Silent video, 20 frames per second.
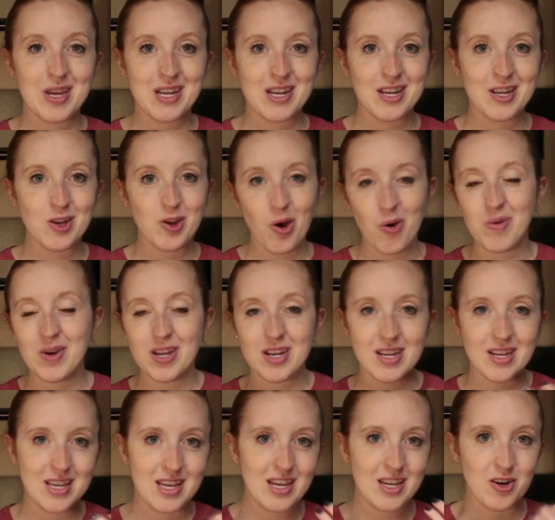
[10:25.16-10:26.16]
can go in
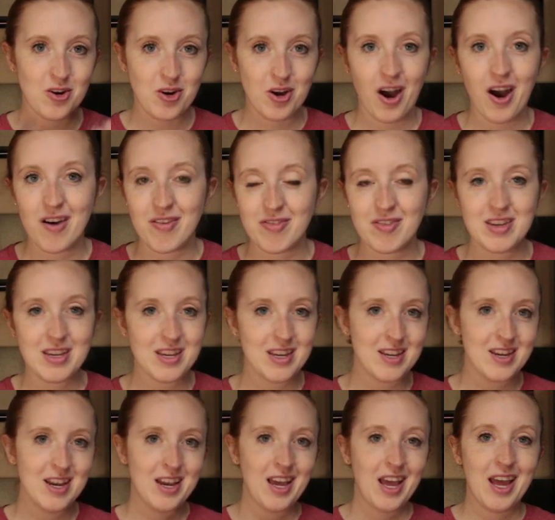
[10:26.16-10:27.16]
and get your
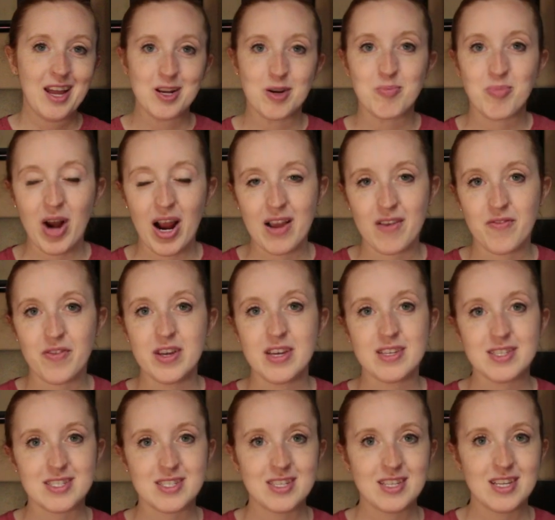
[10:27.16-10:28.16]
coffee and your
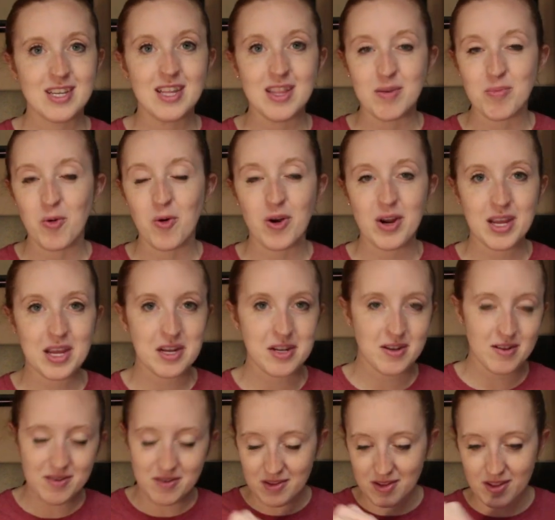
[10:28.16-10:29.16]
breakfast in the
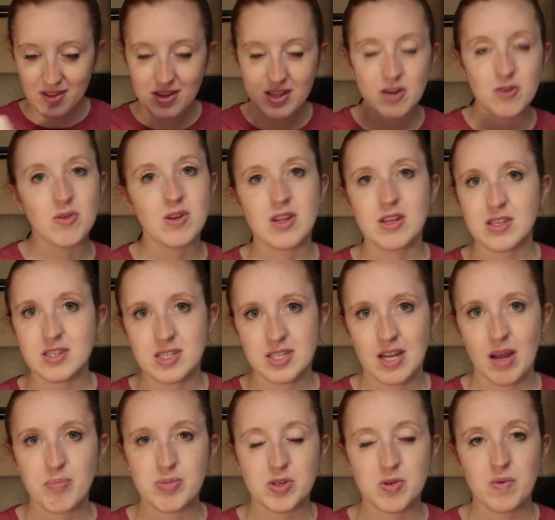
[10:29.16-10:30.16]
morning, literally
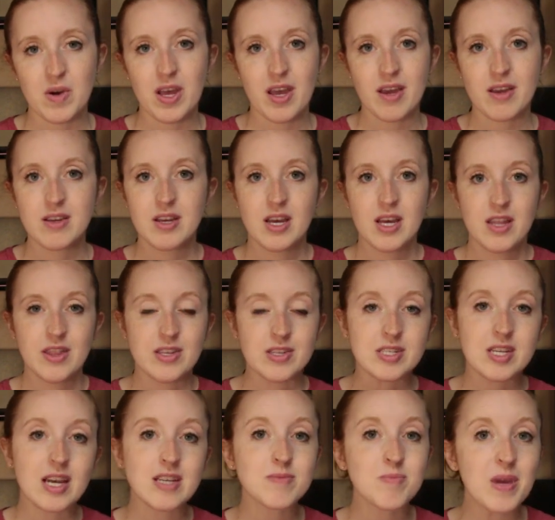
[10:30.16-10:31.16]
steps away.
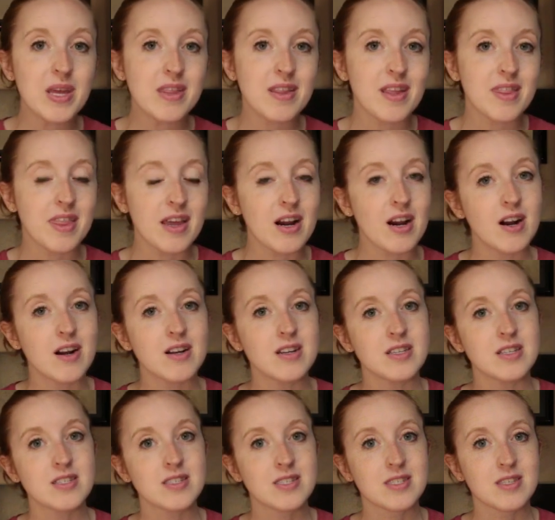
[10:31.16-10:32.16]
This does mean that there
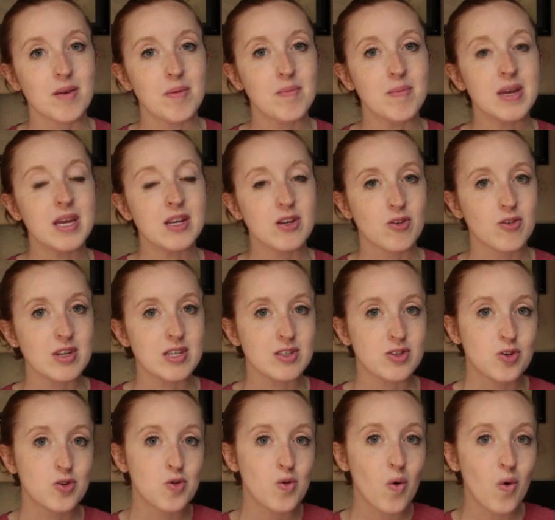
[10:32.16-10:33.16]
is some
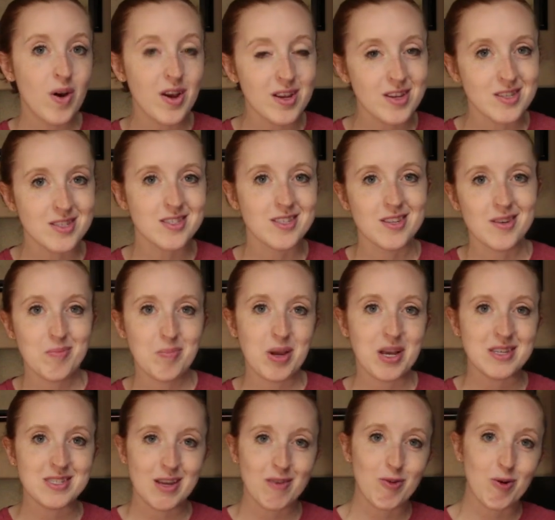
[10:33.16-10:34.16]
increased noise
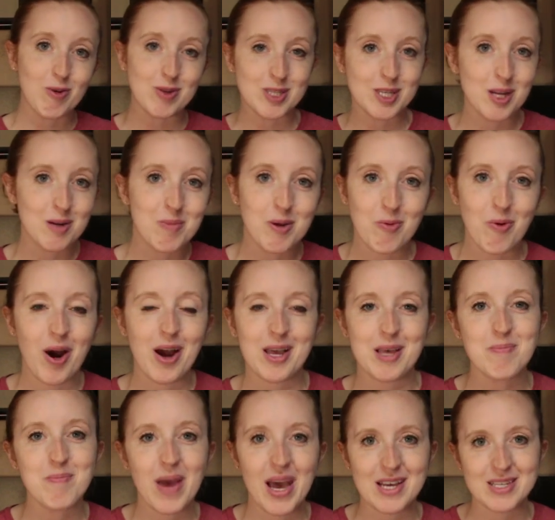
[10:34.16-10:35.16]
because everyone's going to be
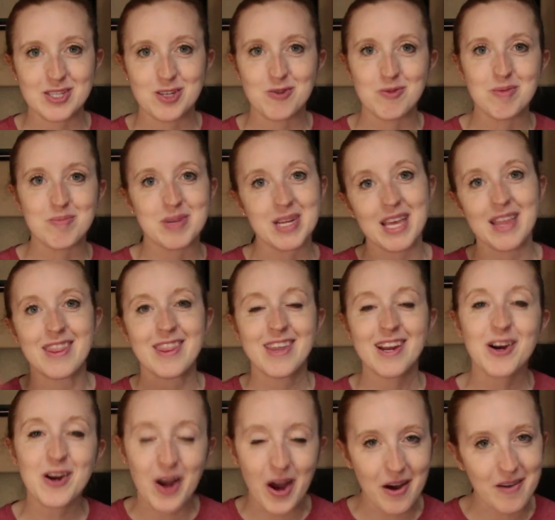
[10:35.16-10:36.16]
walking past your room to get
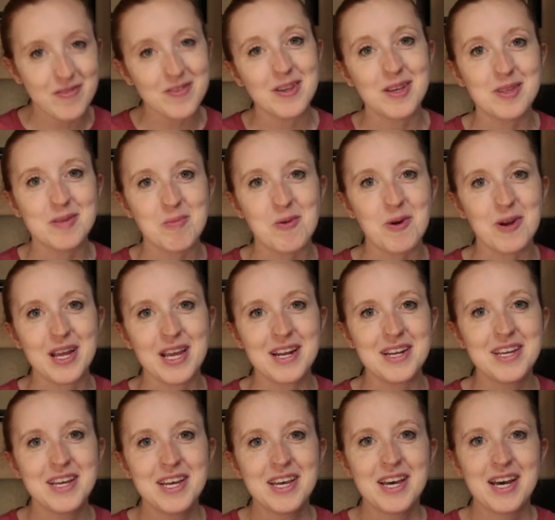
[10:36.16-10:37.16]
their coffee in the
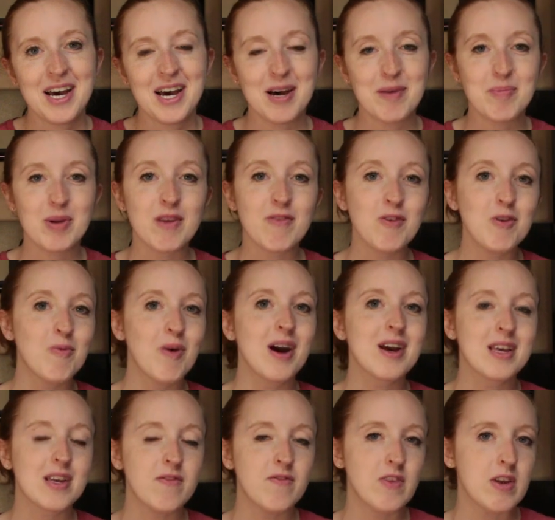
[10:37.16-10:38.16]
morning. Uh, but if you
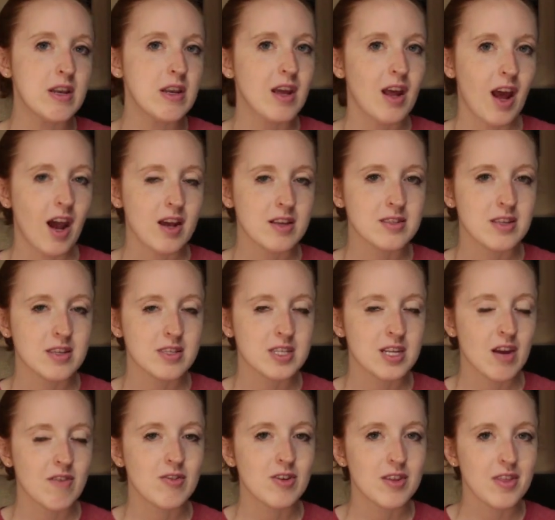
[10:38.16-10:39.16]
want convenient access
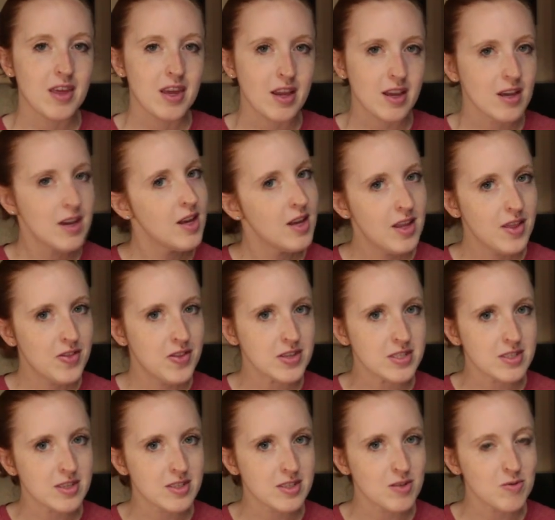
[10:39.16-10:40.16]
to everything,
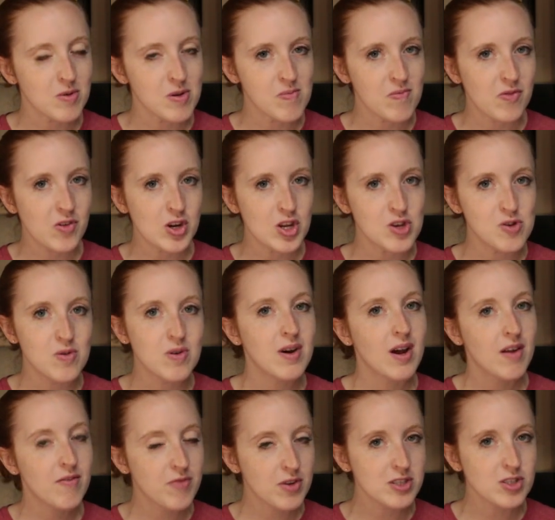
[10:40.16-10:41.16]
this is the room for you
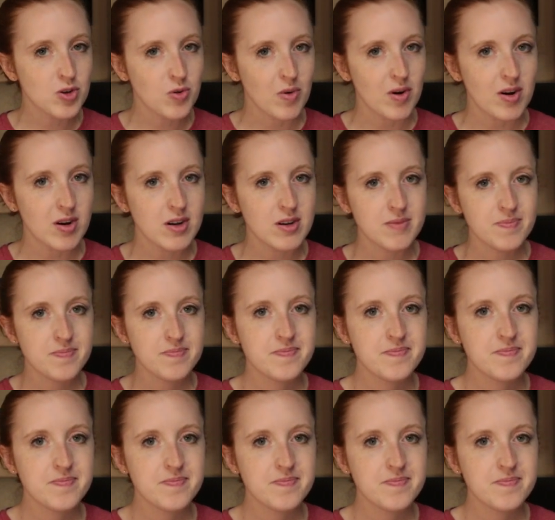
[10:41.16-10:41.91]
at French Quarter.